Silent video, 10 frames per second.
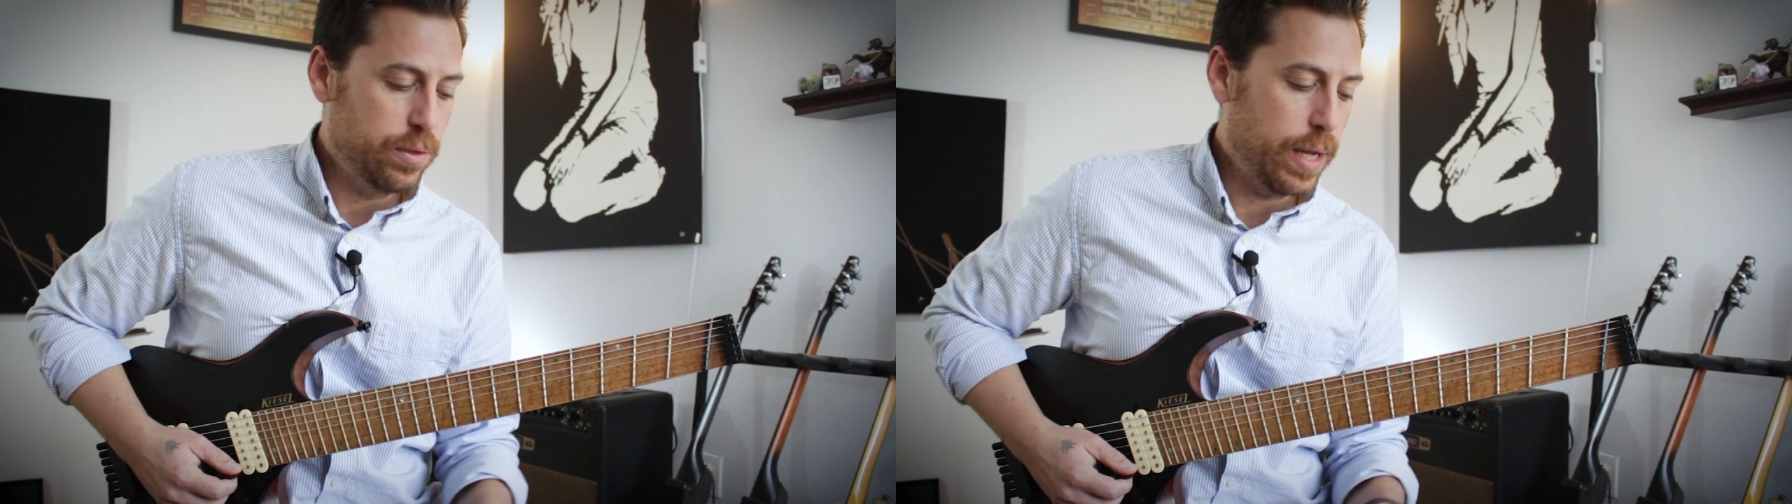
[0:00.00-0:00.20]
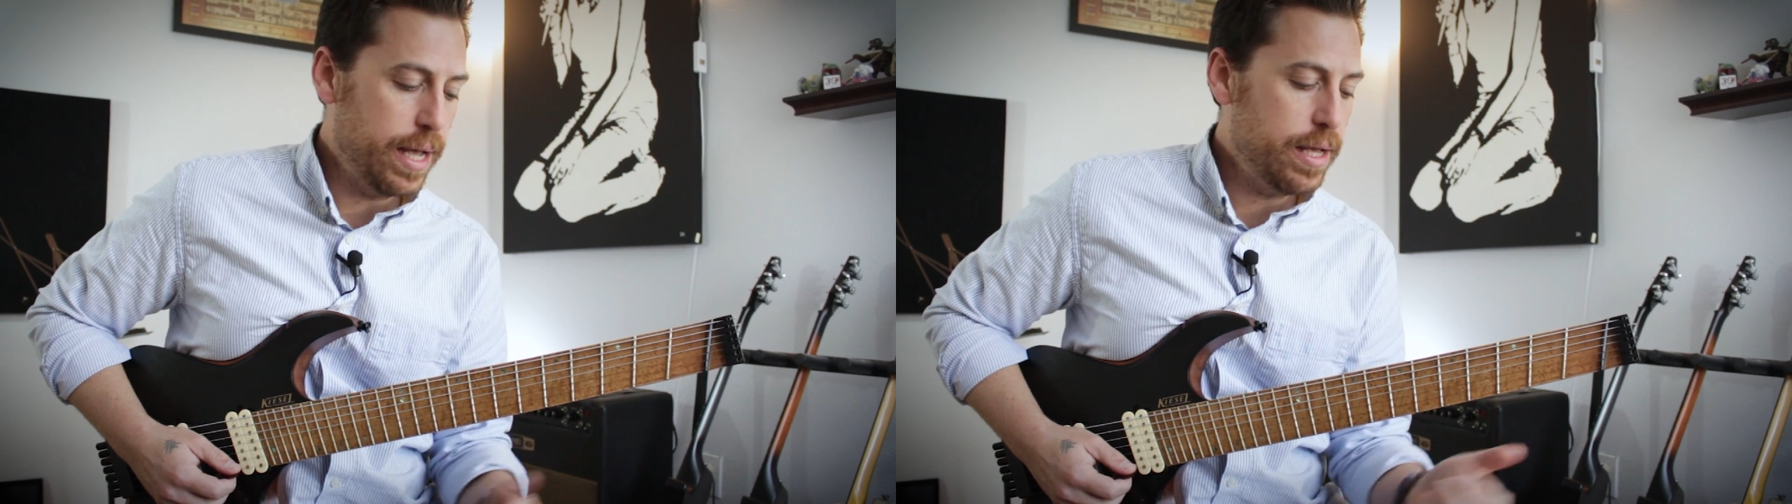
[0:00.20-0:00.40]

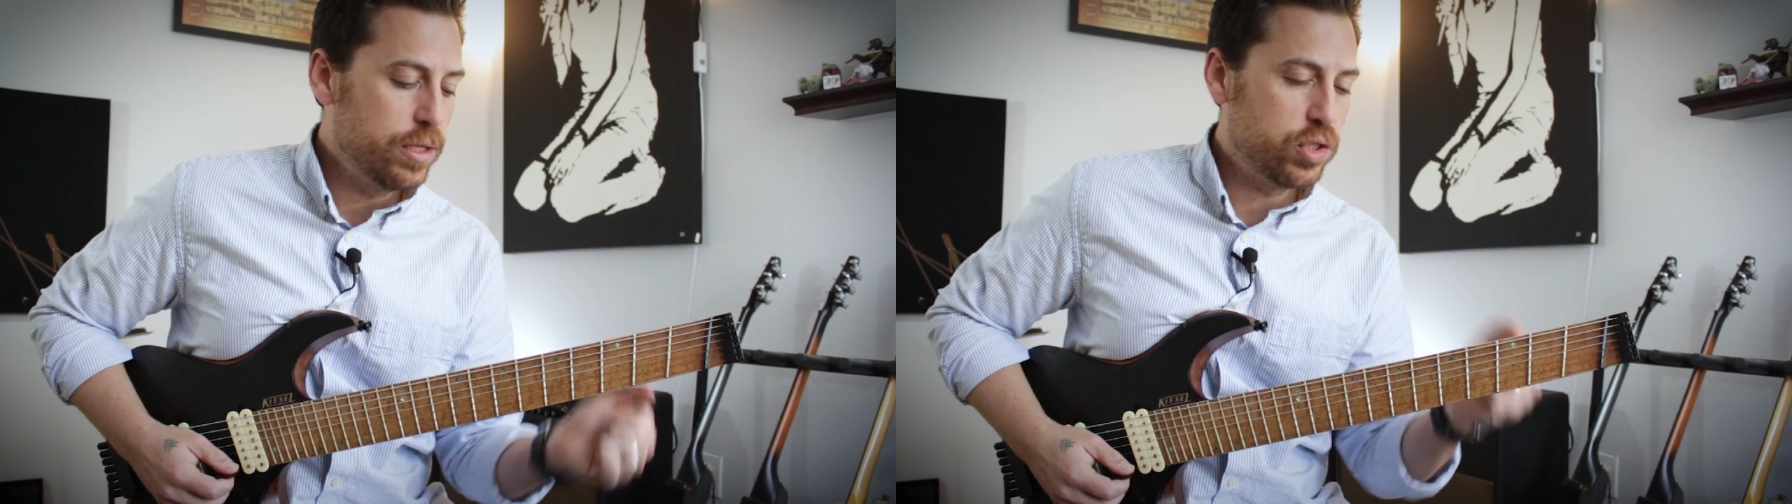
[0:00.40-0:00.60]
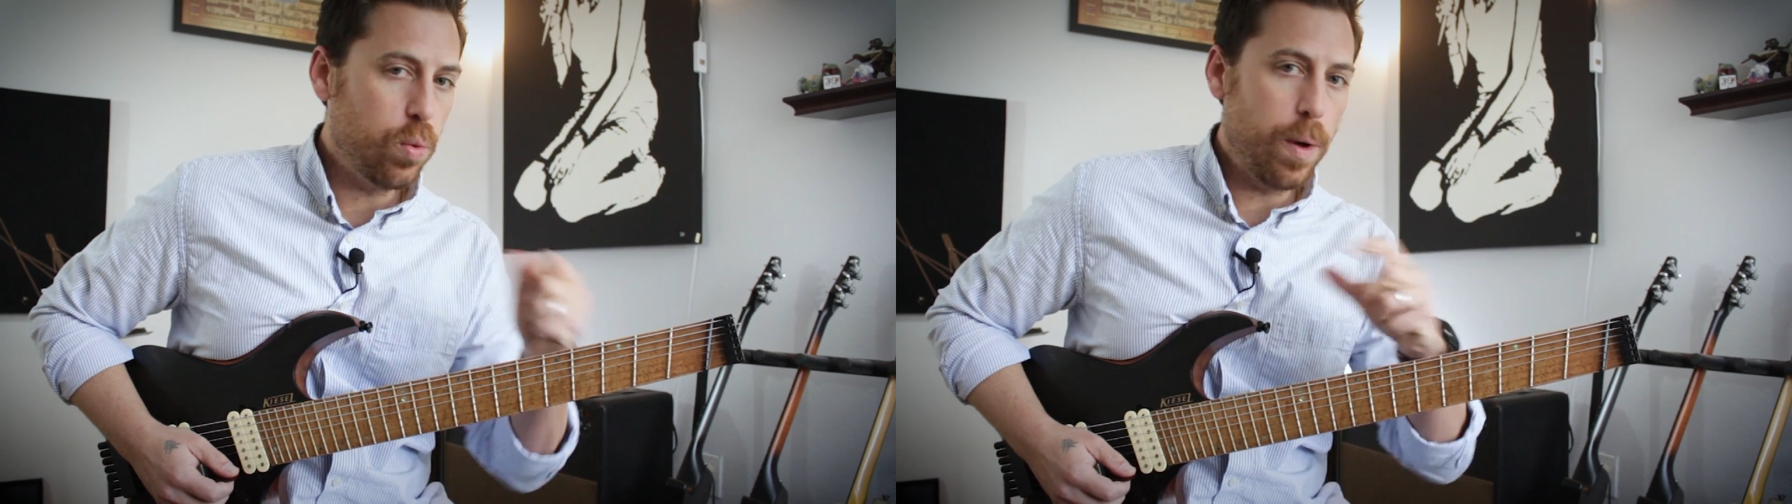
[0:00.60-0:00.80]
okay?
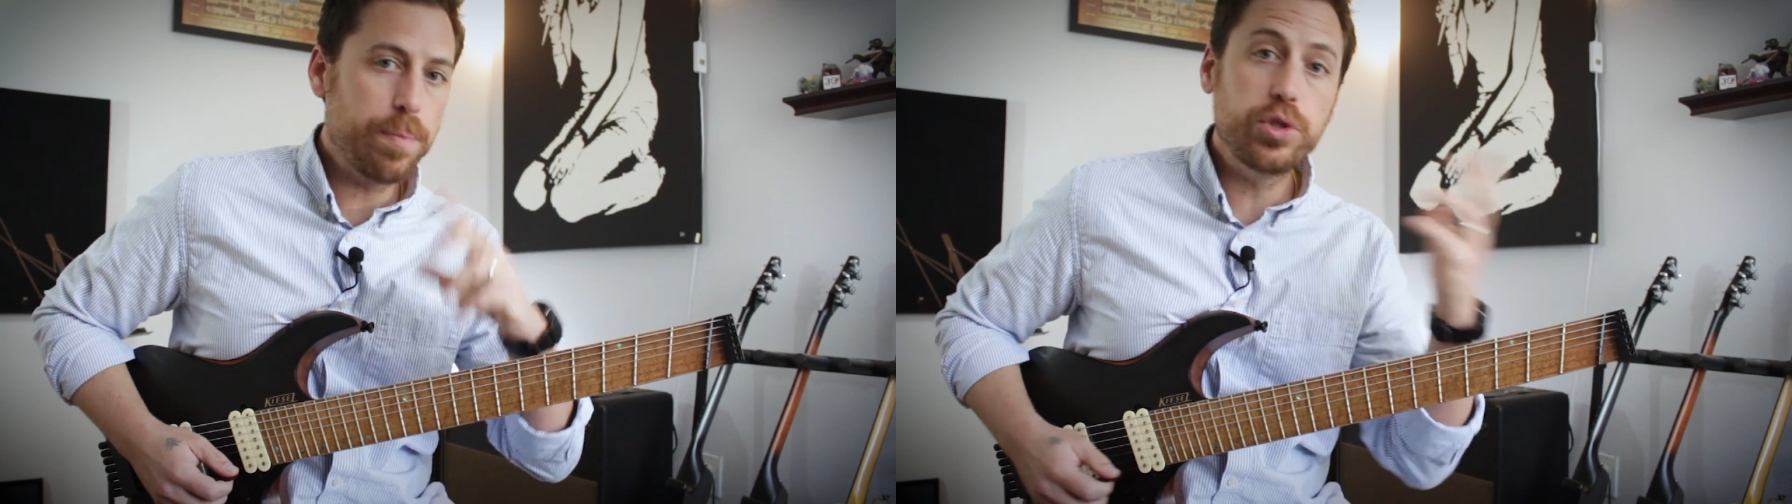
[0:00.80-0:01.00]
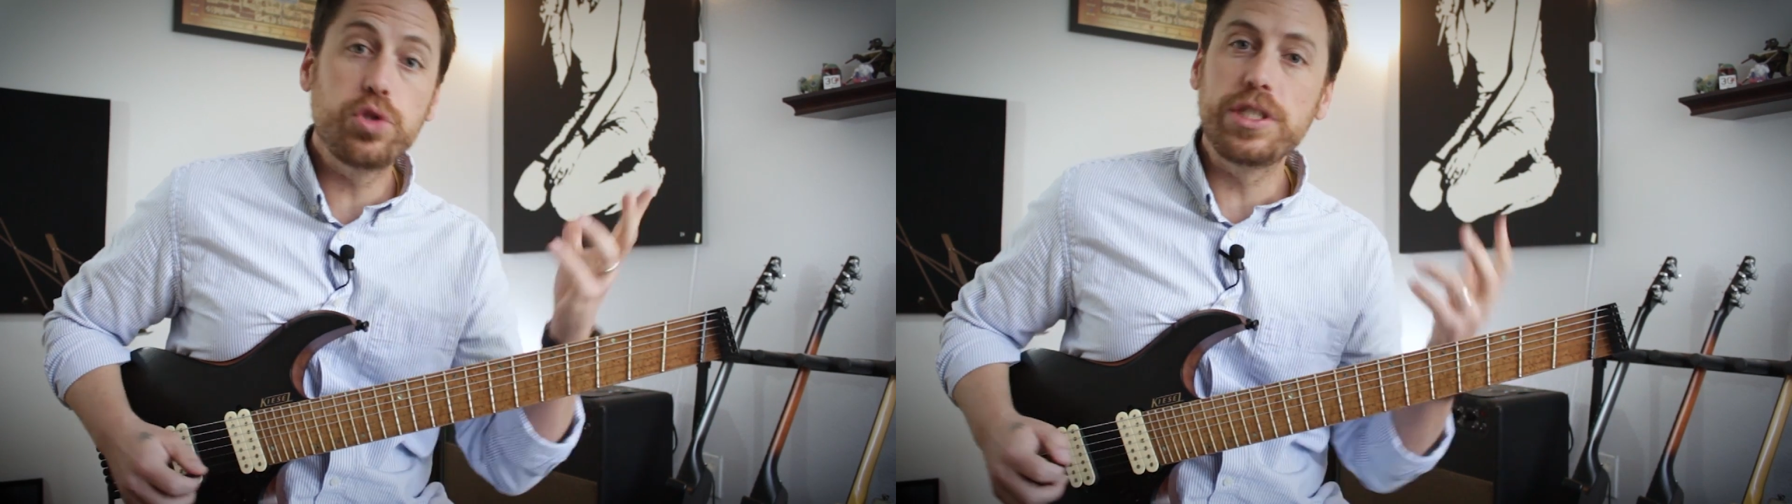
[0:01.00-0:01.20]
So what
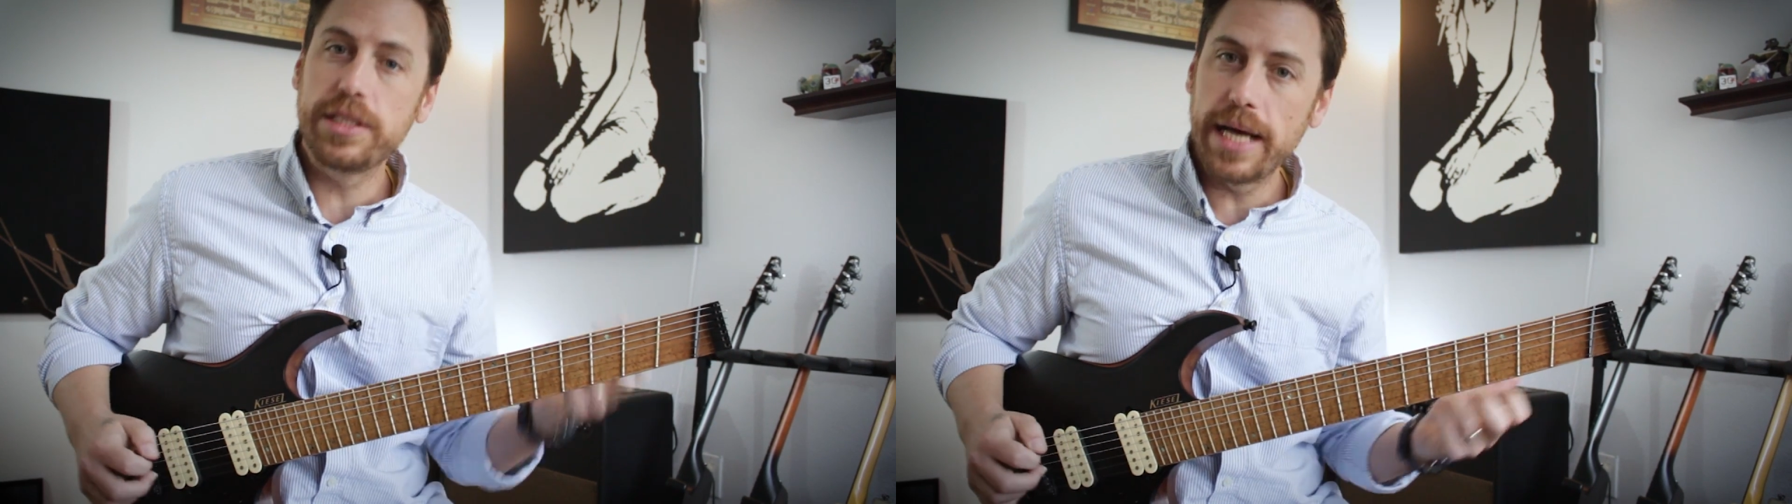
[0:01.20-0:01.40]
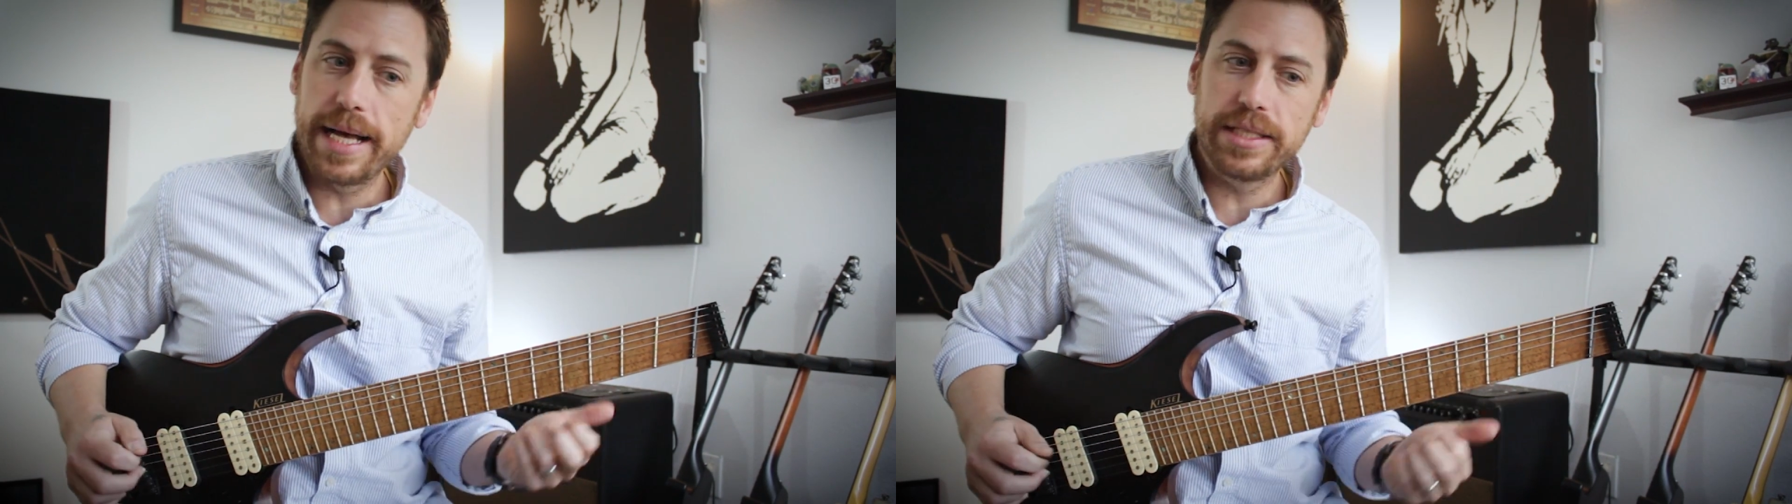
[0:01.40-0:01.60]
Petrucci
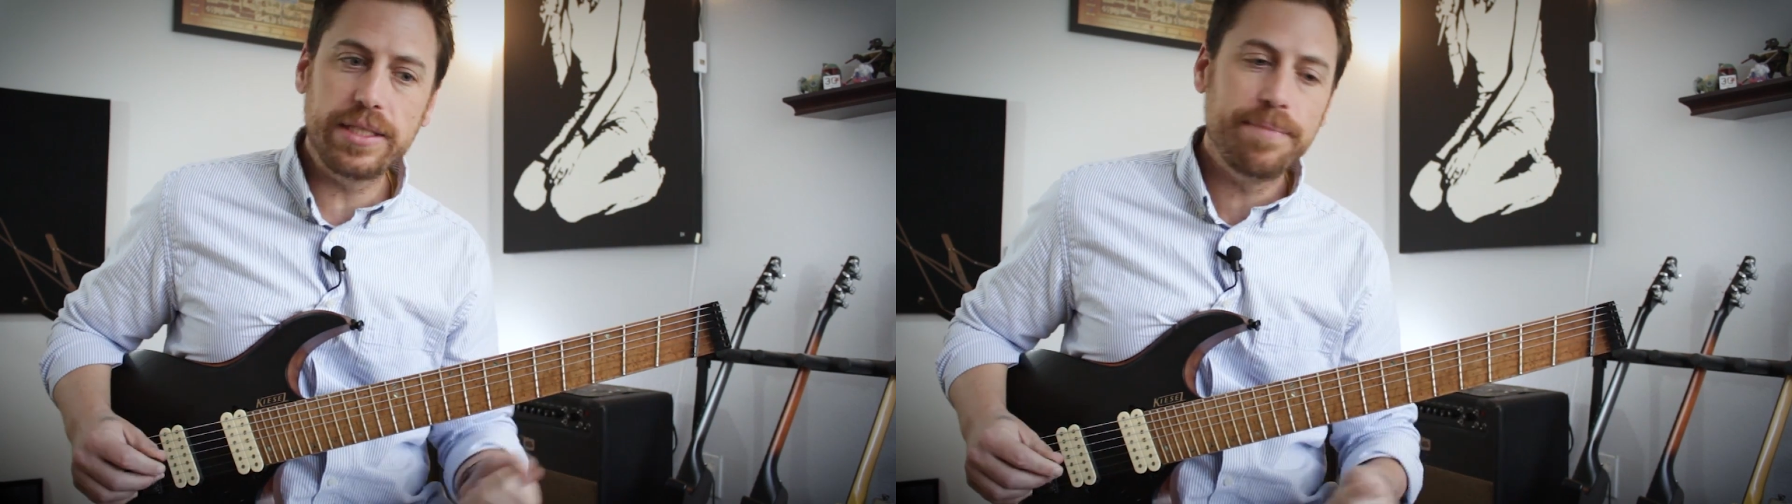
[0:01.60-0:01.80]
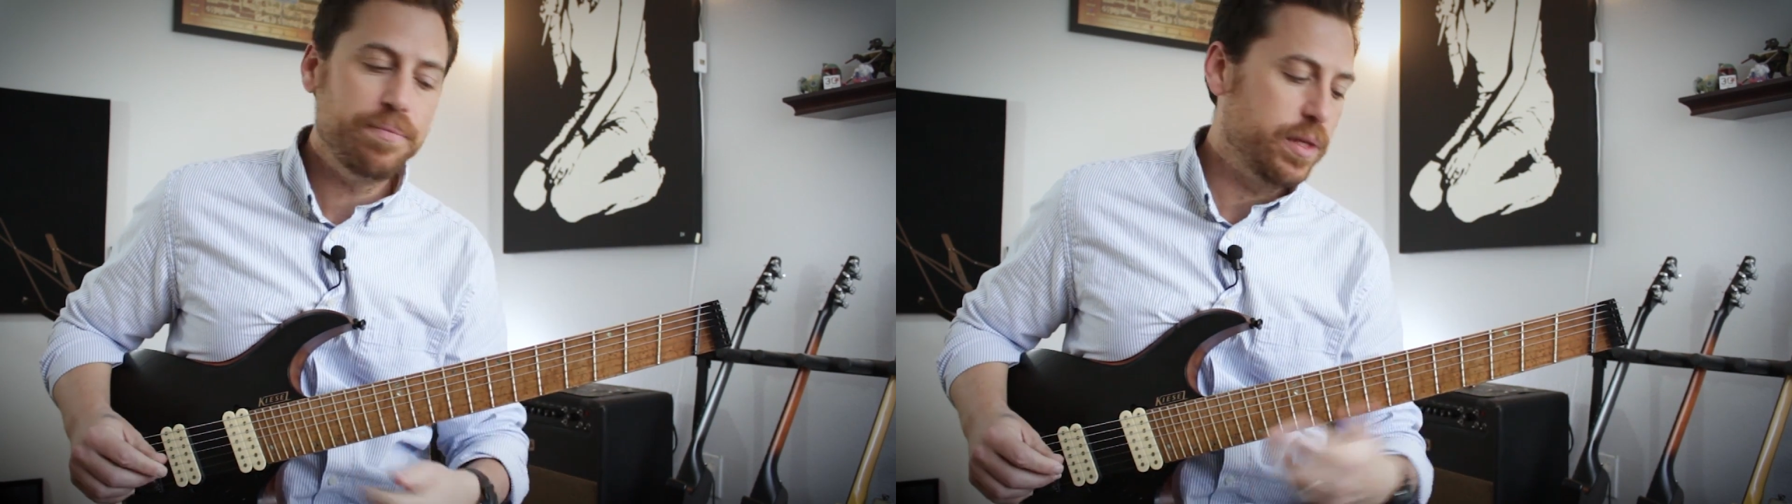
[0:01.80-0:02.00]
does,